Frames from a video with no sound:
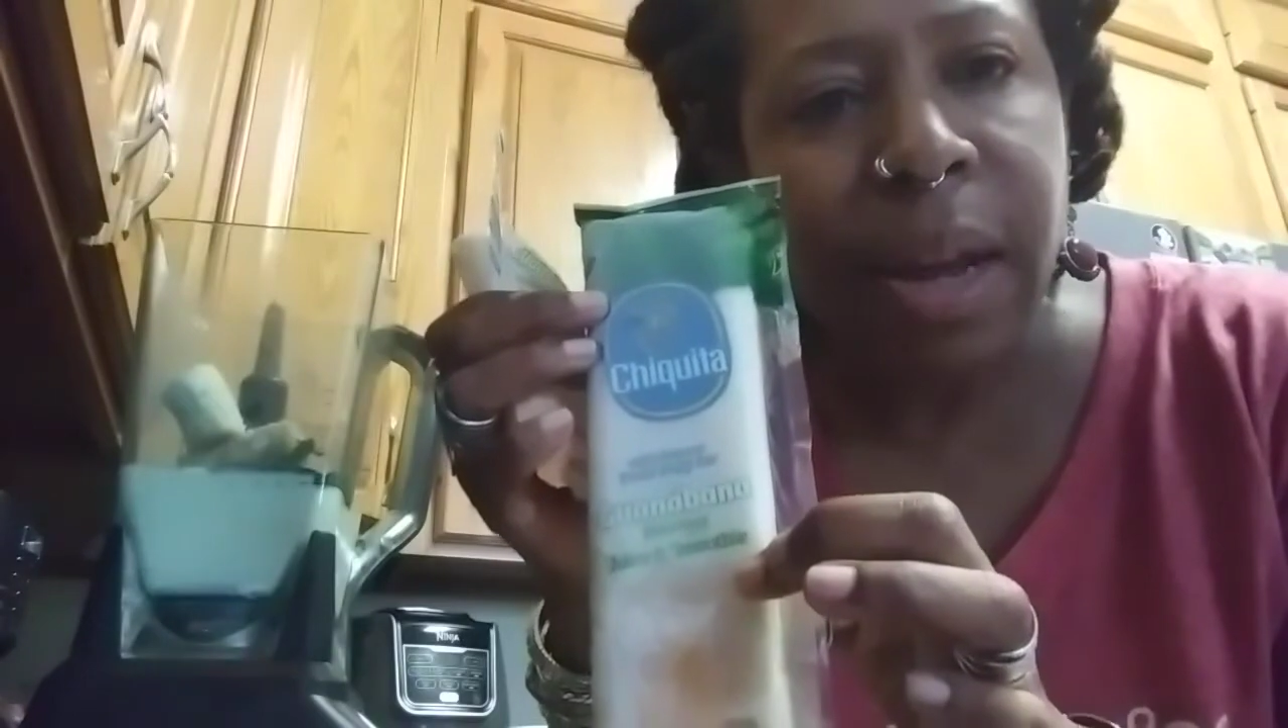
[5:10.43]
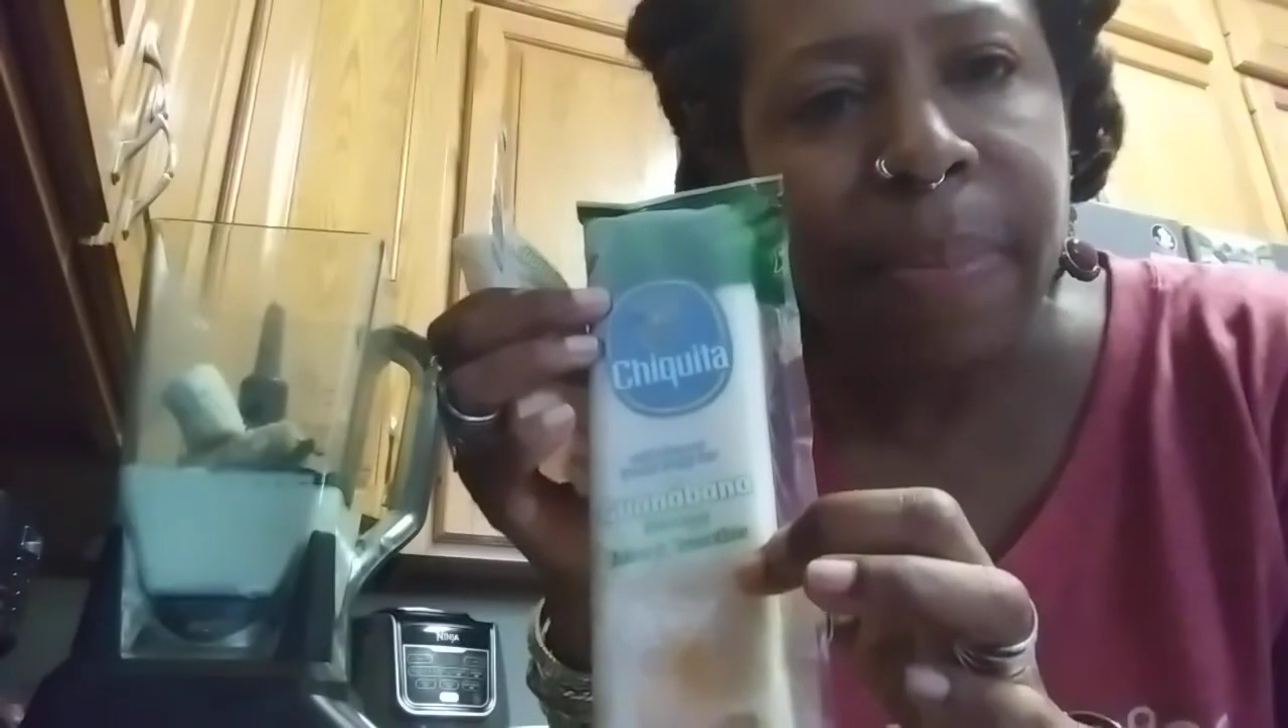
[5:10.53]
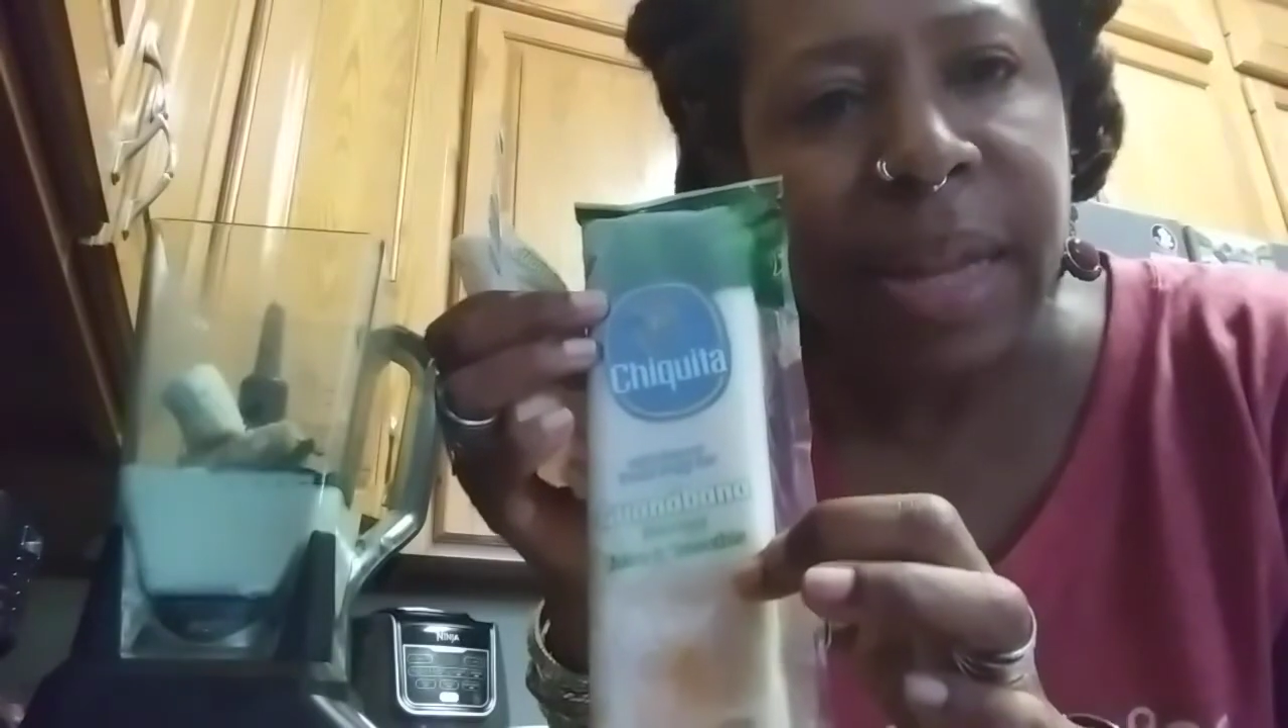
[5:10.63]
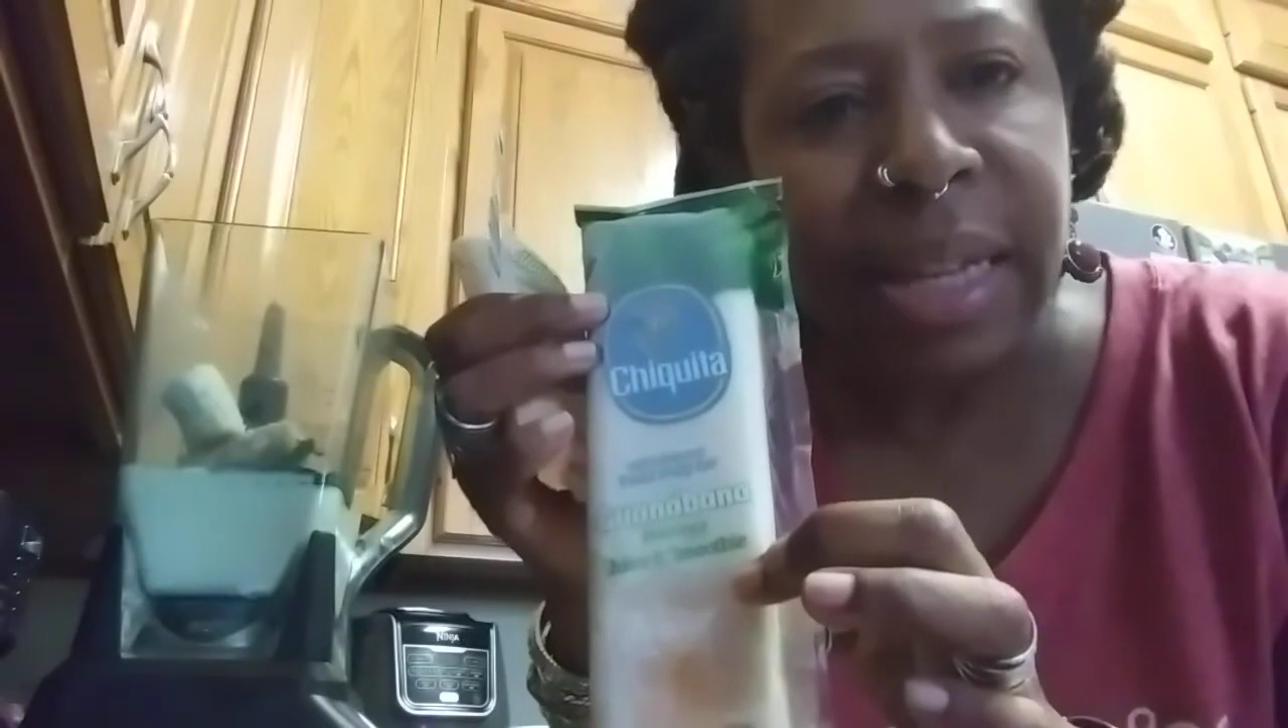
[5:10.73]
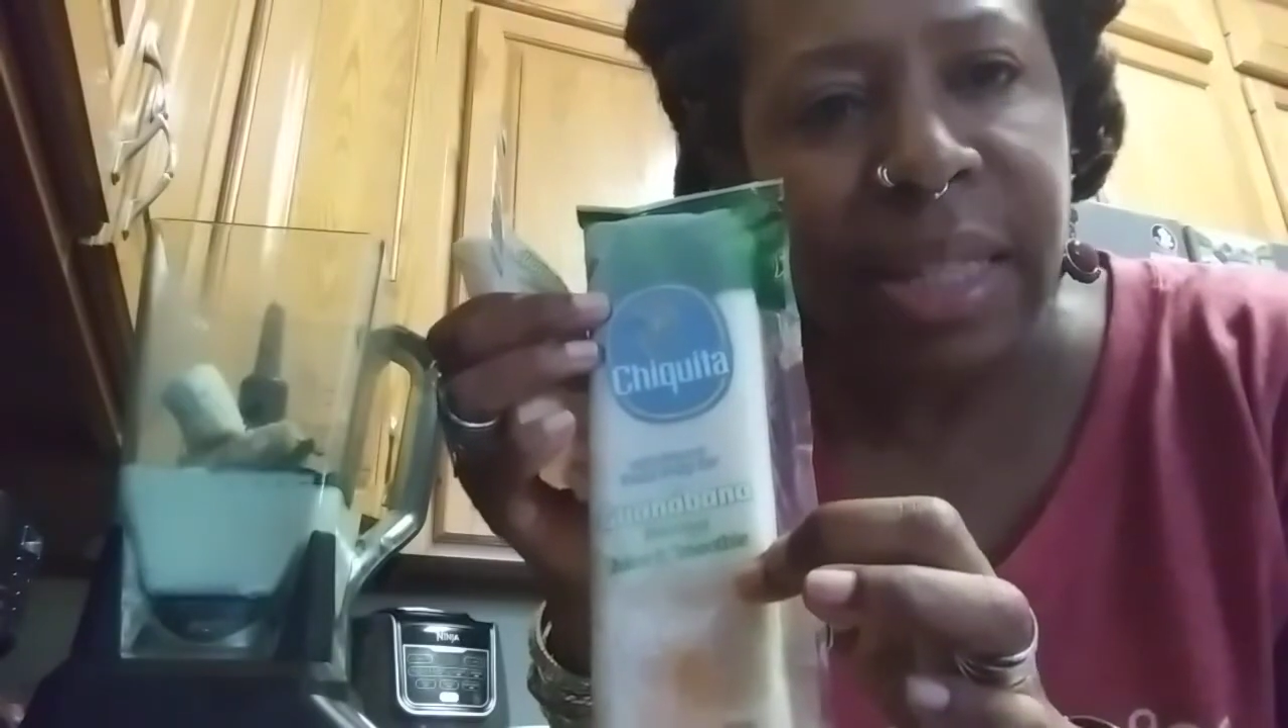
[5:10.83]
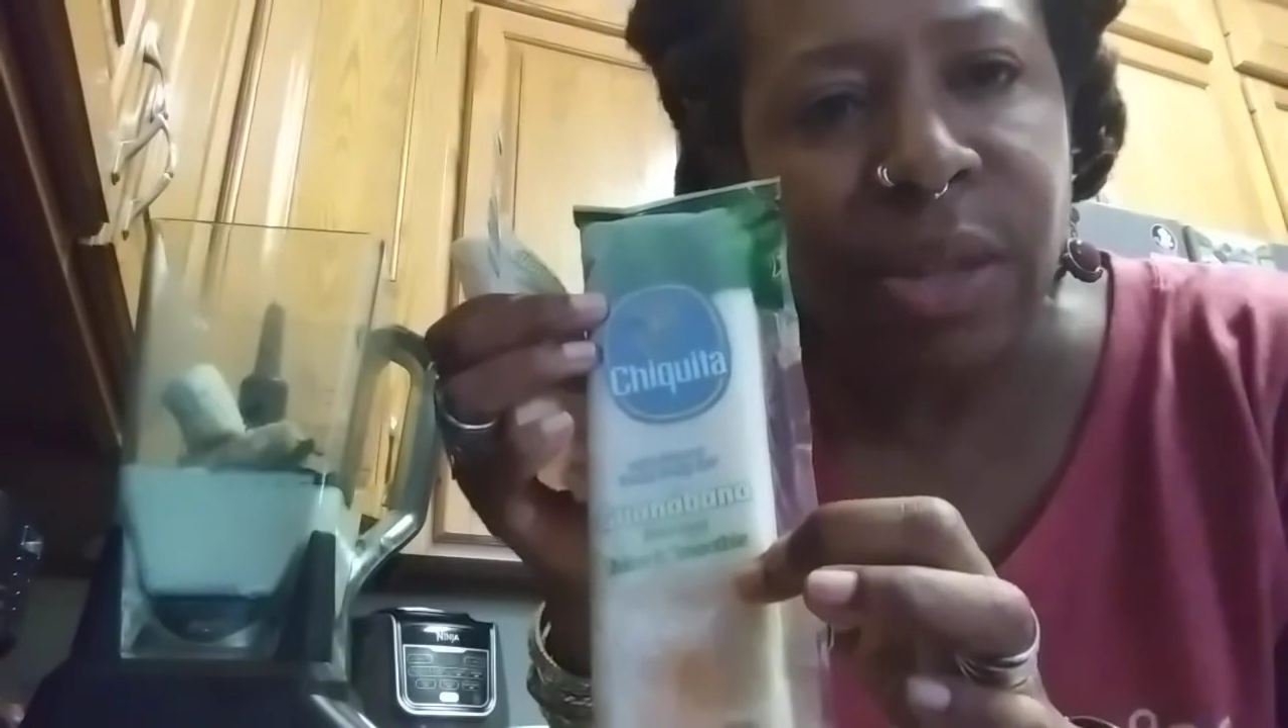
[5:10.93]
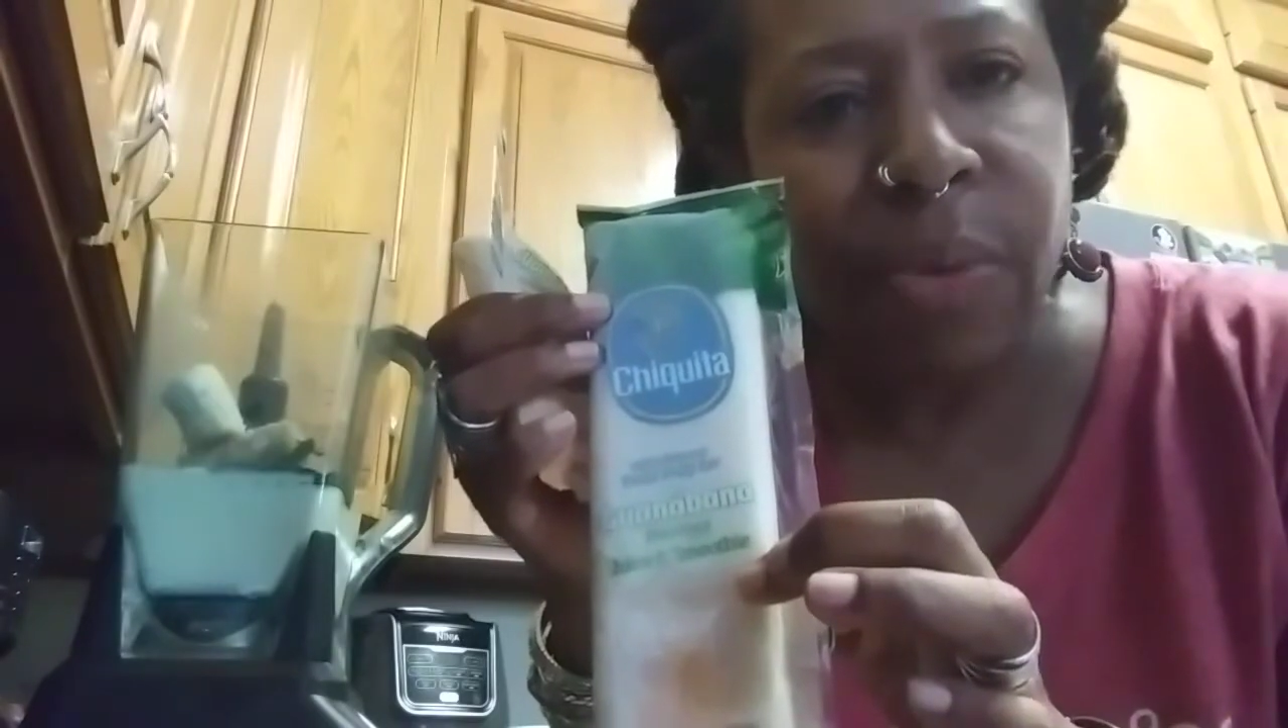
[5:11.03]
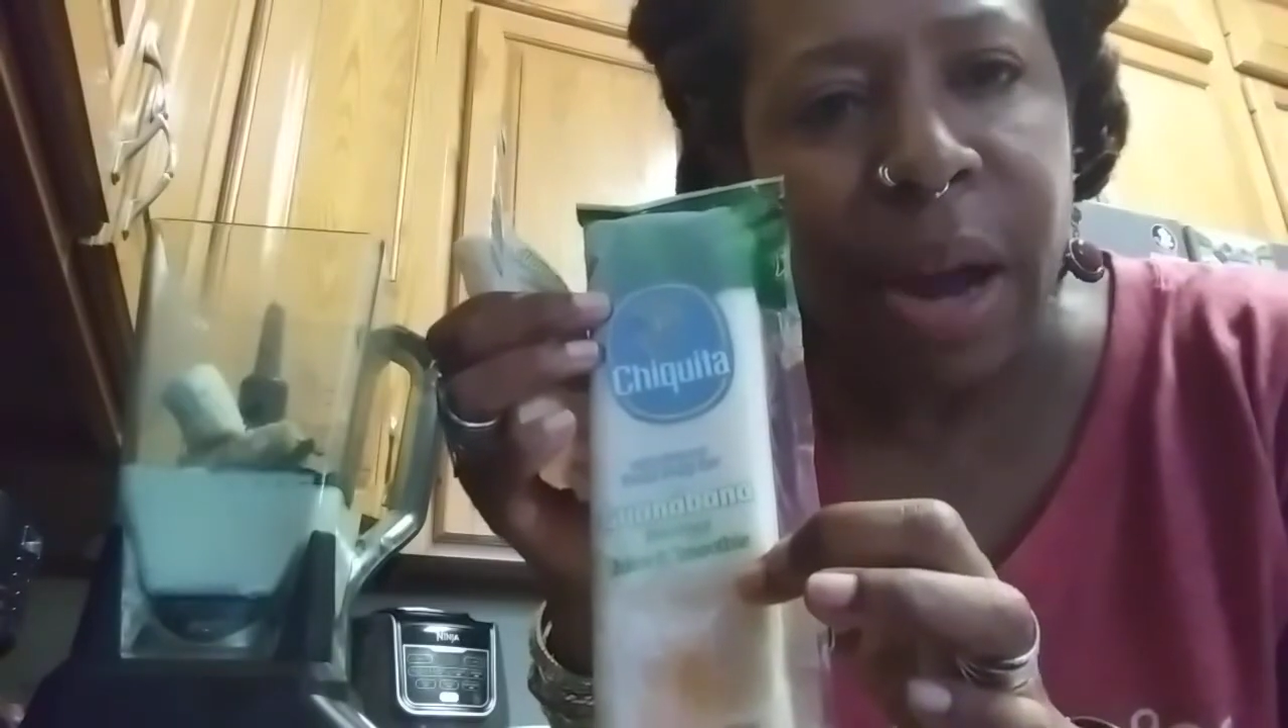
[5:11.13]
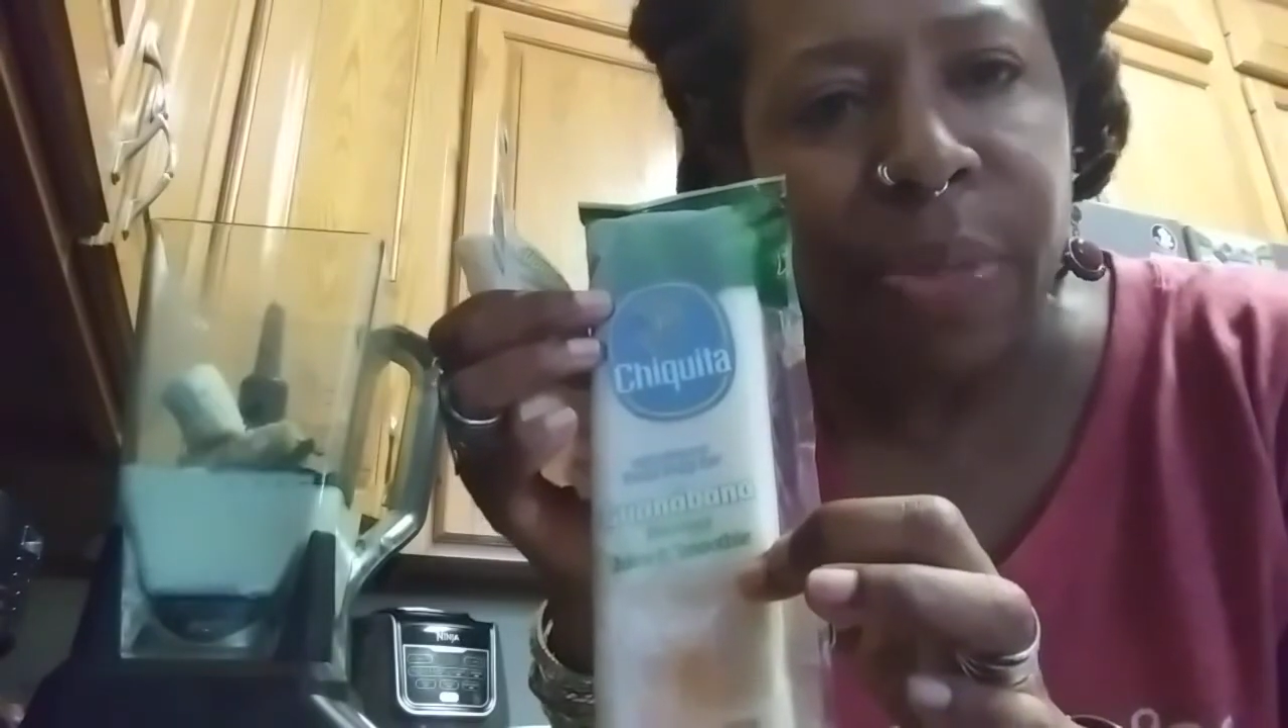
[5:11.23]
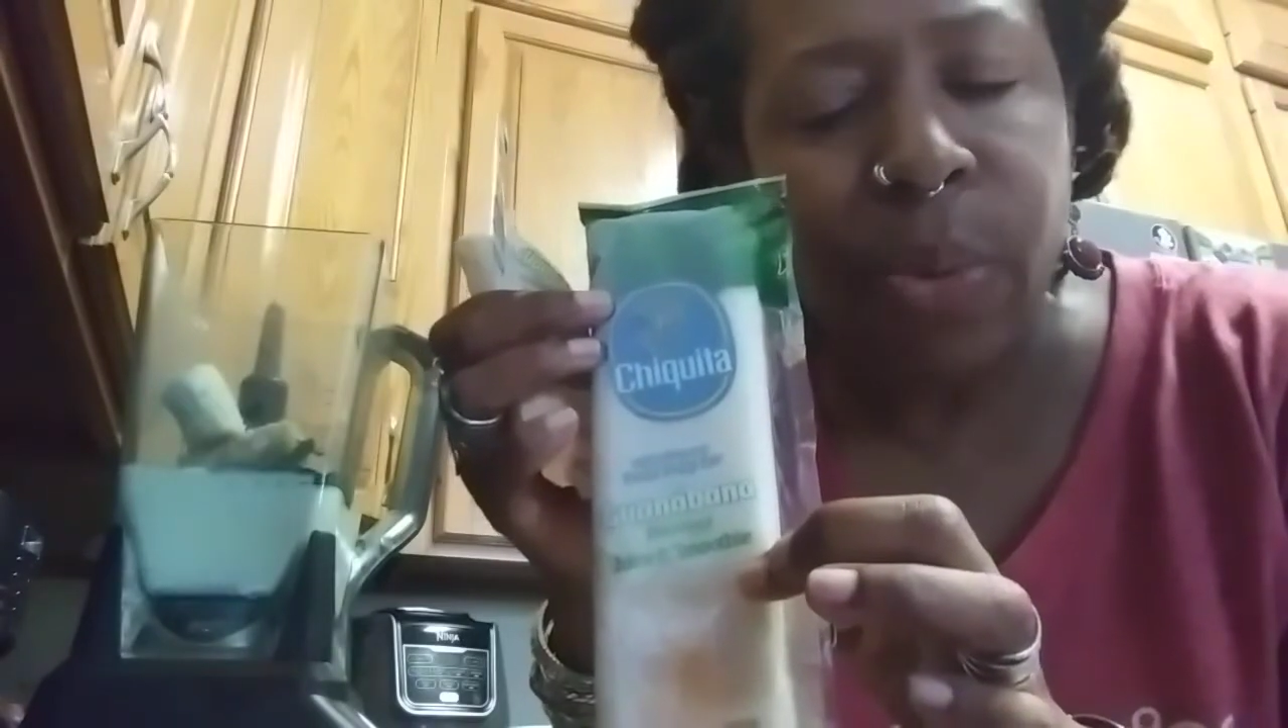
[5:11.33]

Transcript: places around